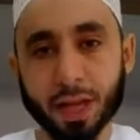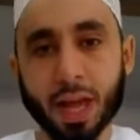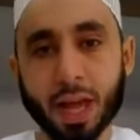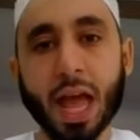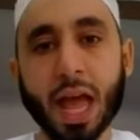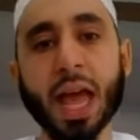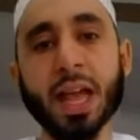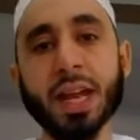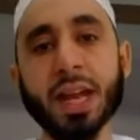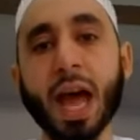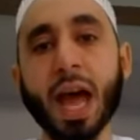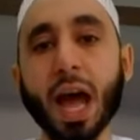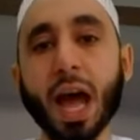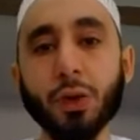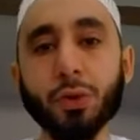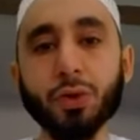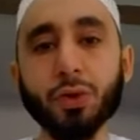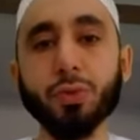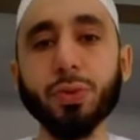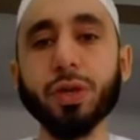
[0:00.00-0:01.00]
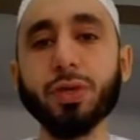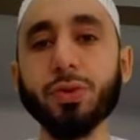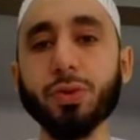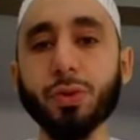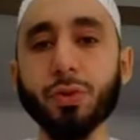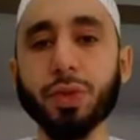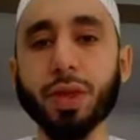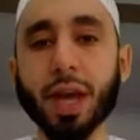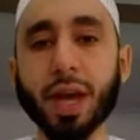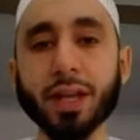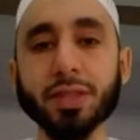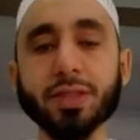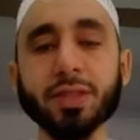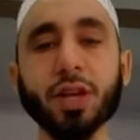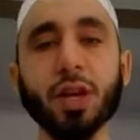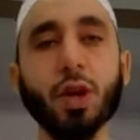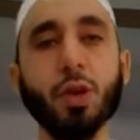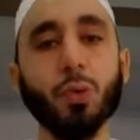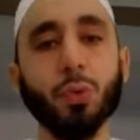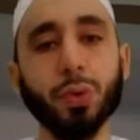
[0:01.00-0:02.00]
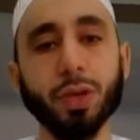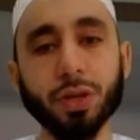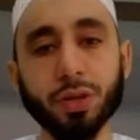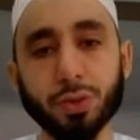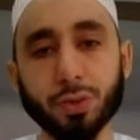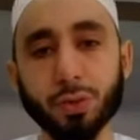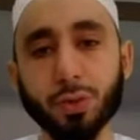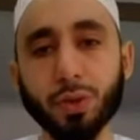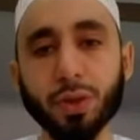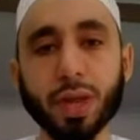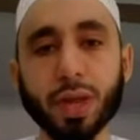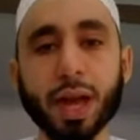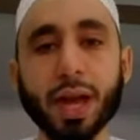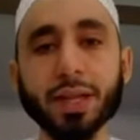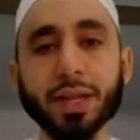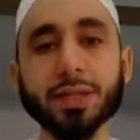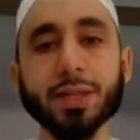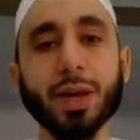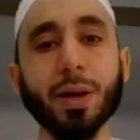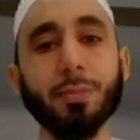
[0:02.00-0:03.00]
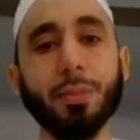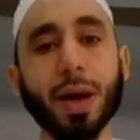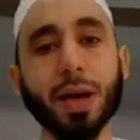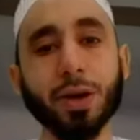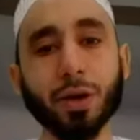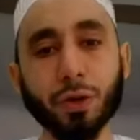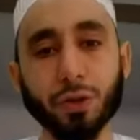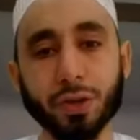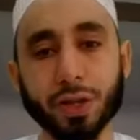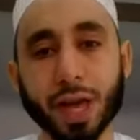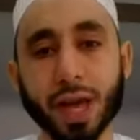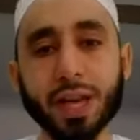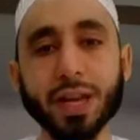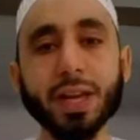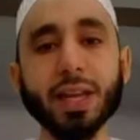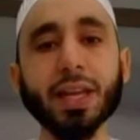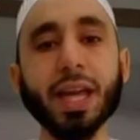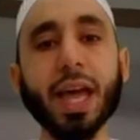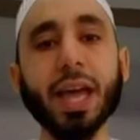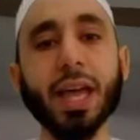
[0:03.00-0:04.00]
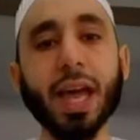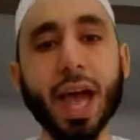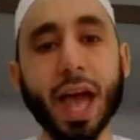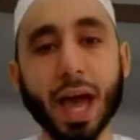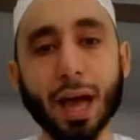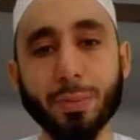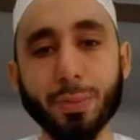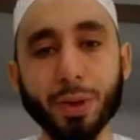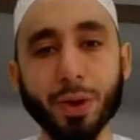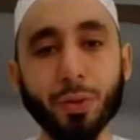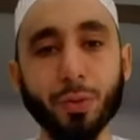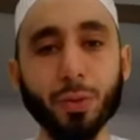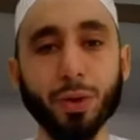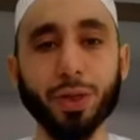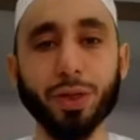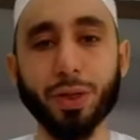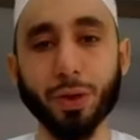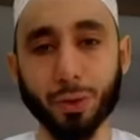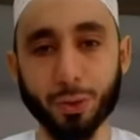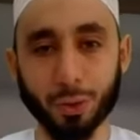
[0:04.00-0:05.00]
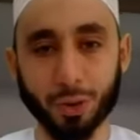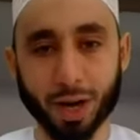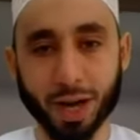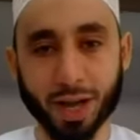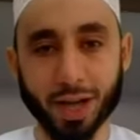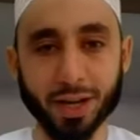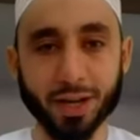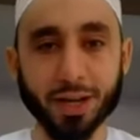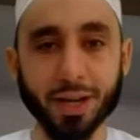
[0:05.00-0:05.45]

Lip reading: And how do we do that? We do that by creating a habit with the Quran.